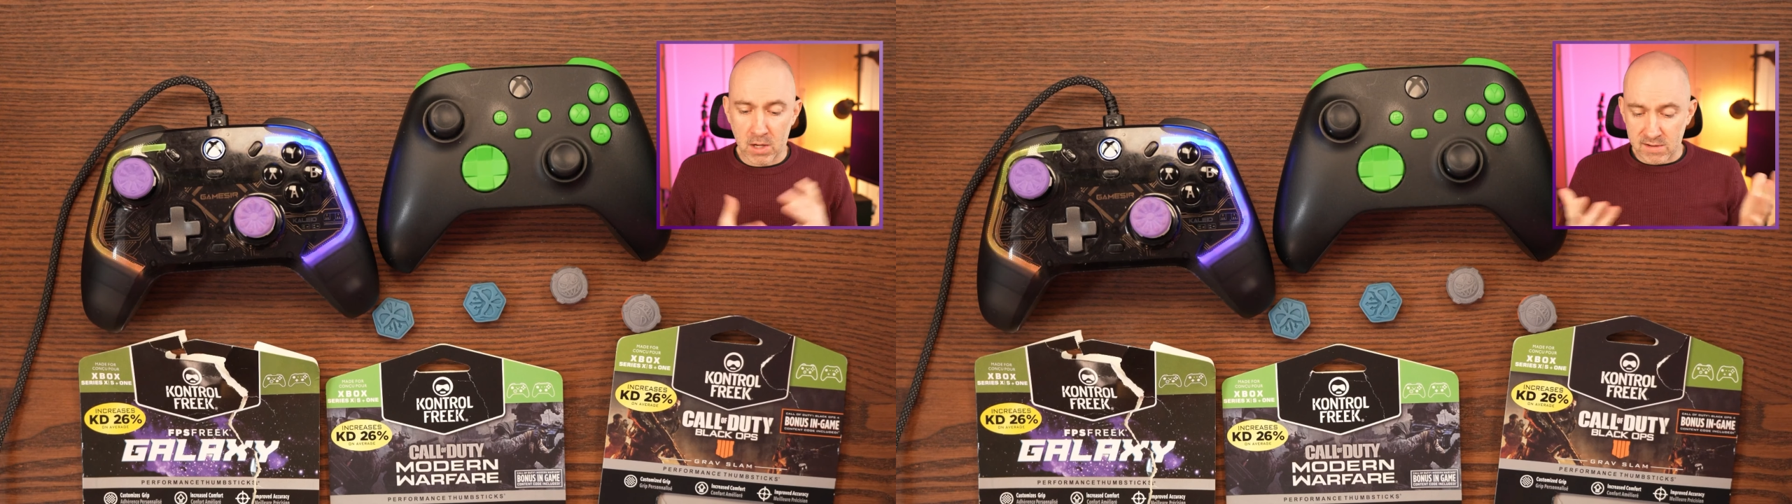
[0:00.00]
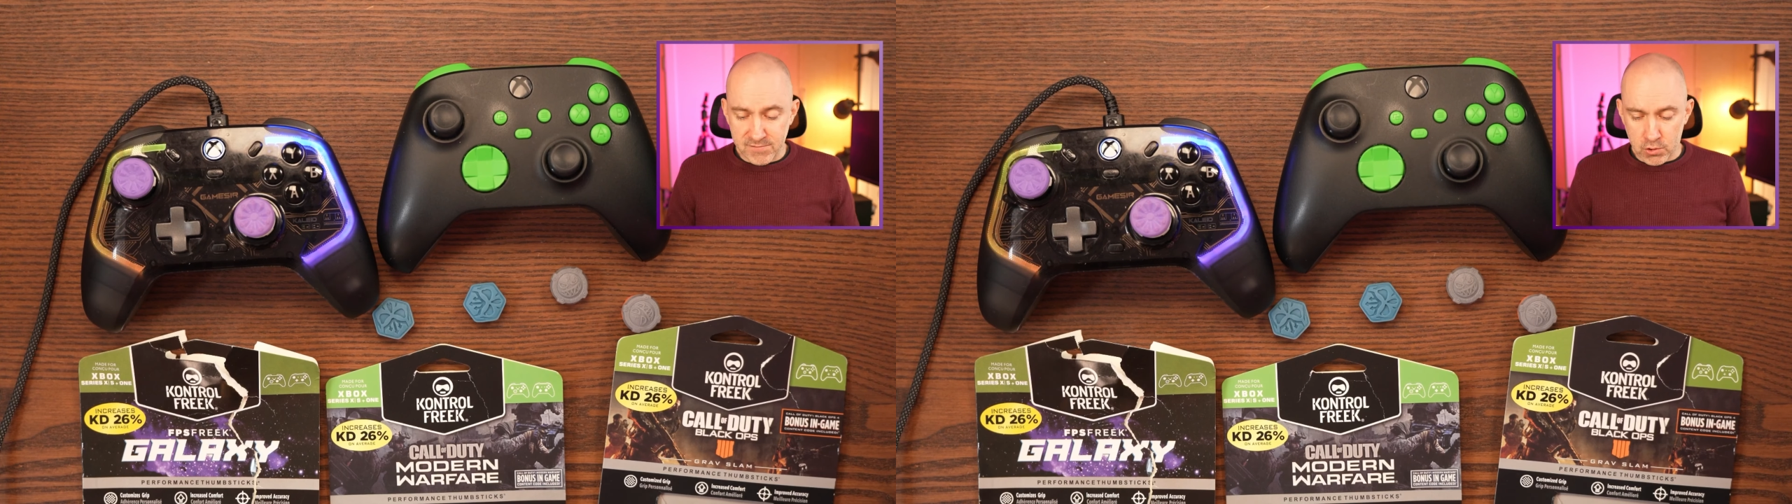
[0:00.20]

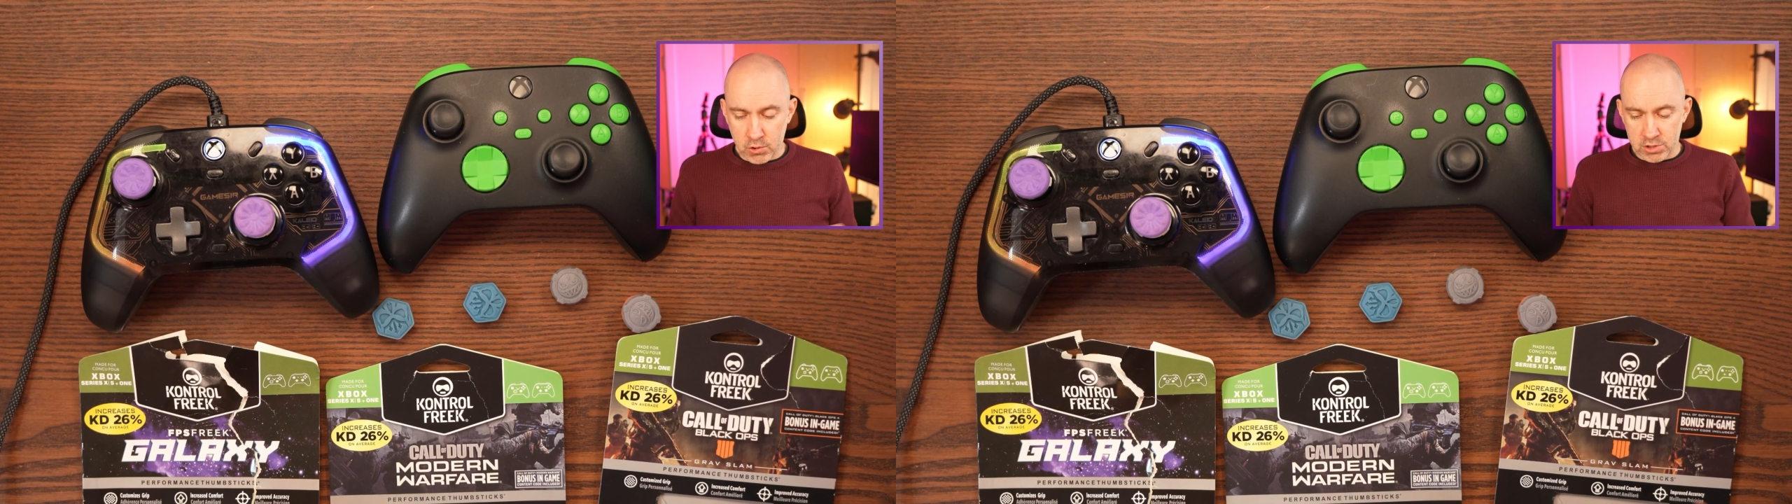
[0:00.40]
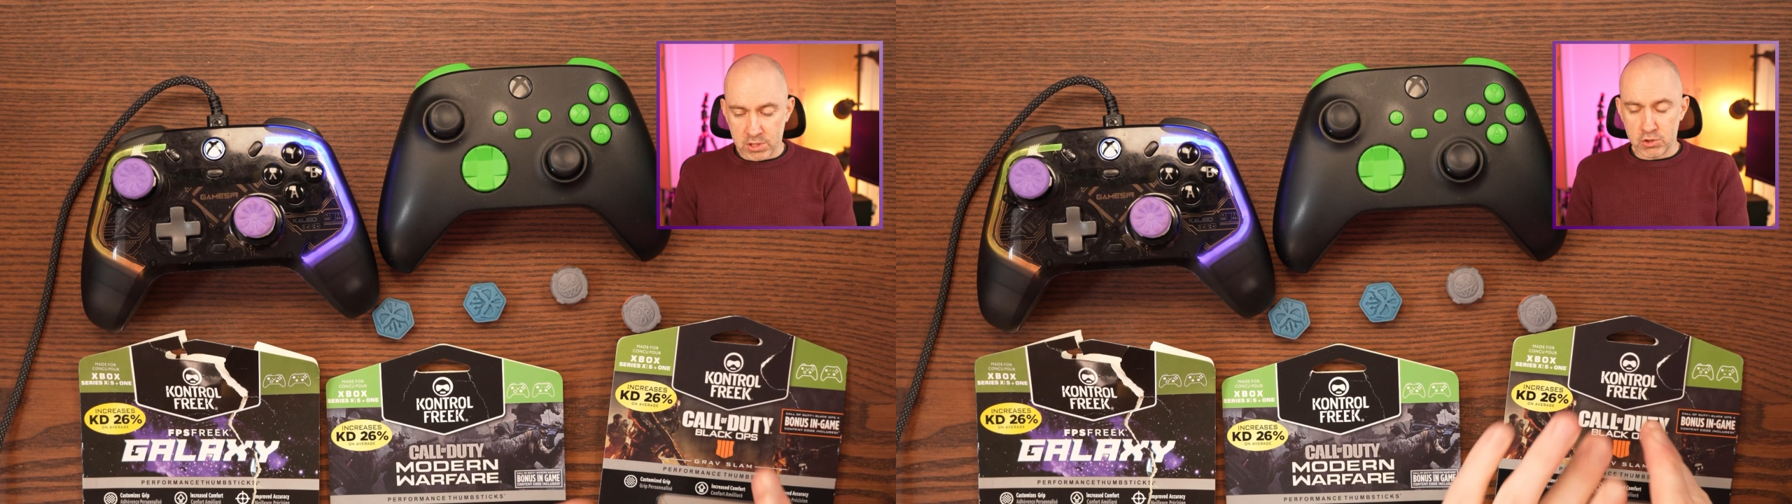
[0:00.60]
But of
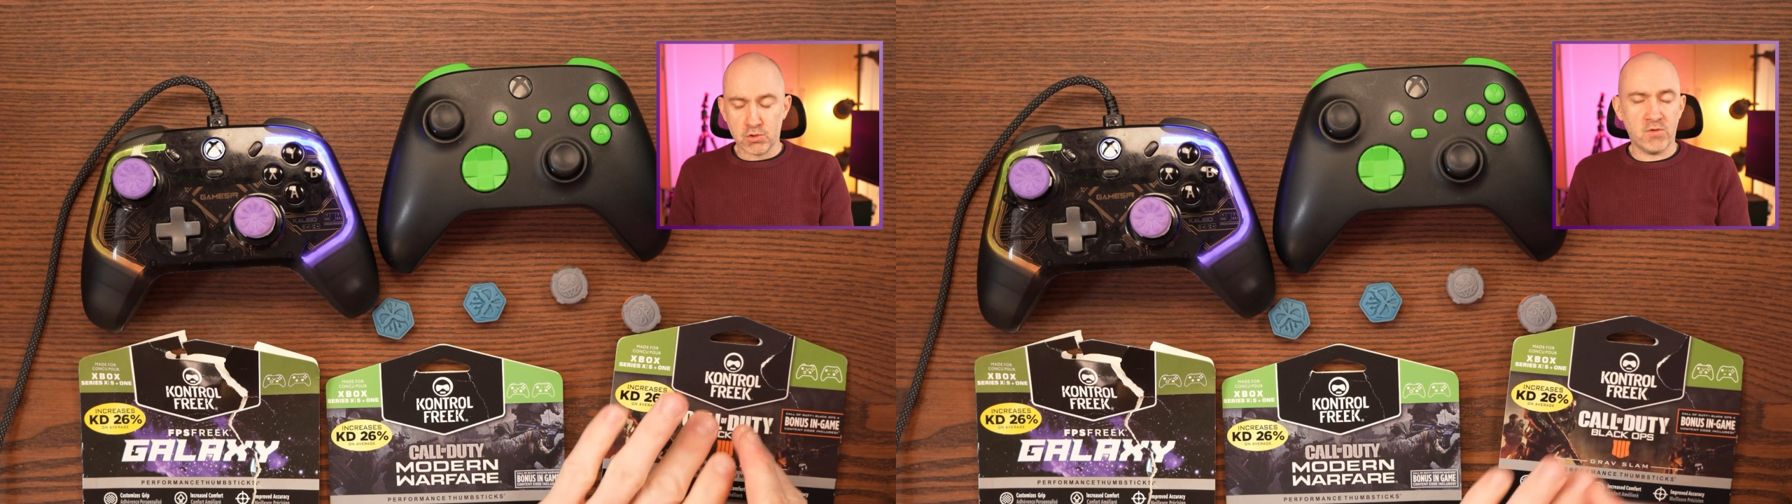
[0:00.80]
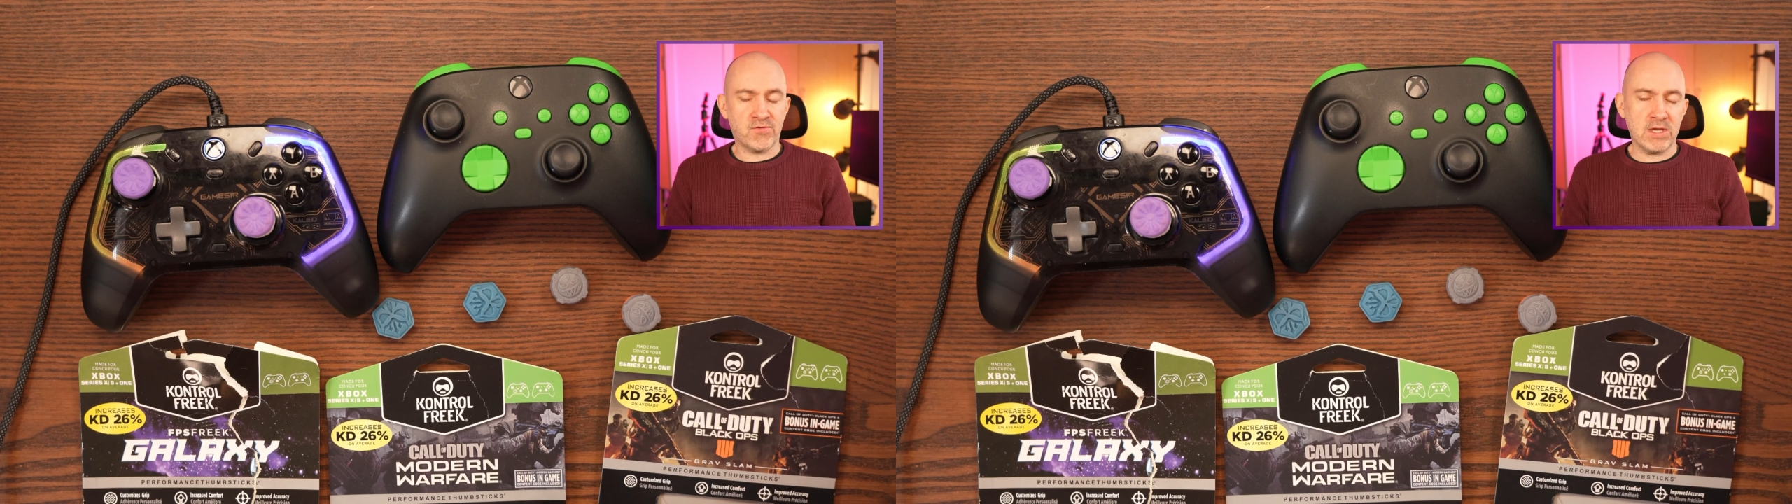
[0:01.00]
course,
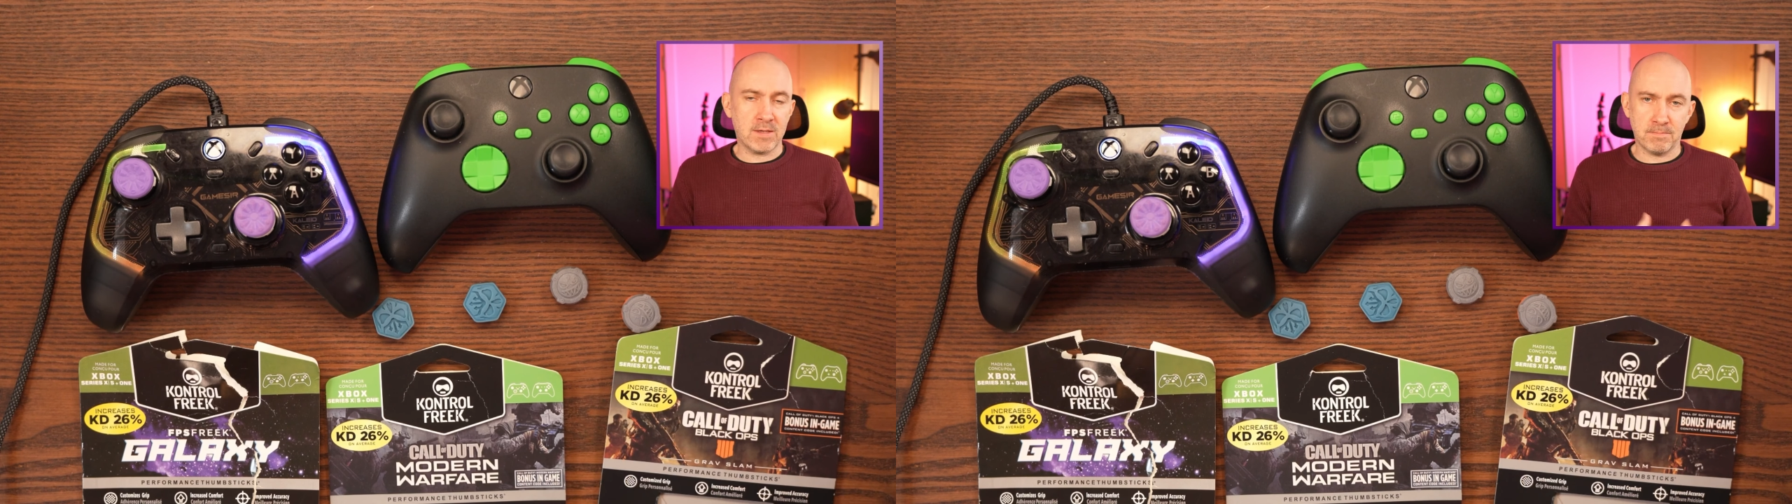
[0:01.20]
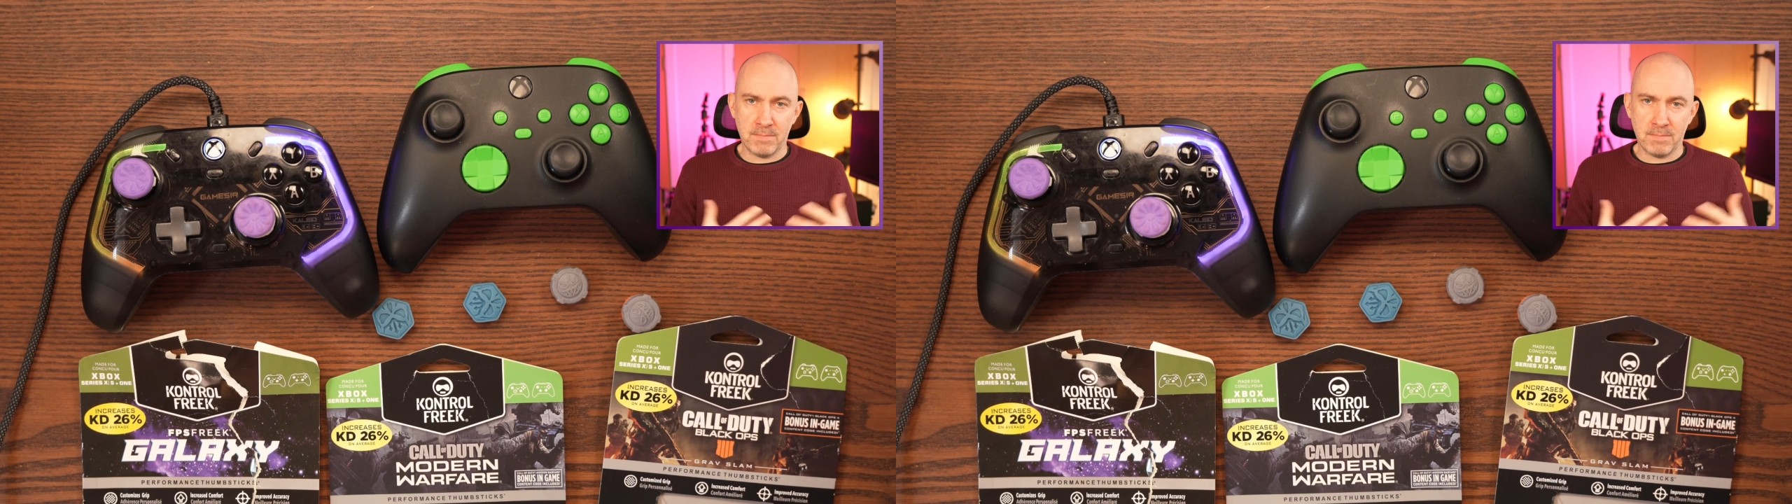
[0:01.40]
KontrolFreek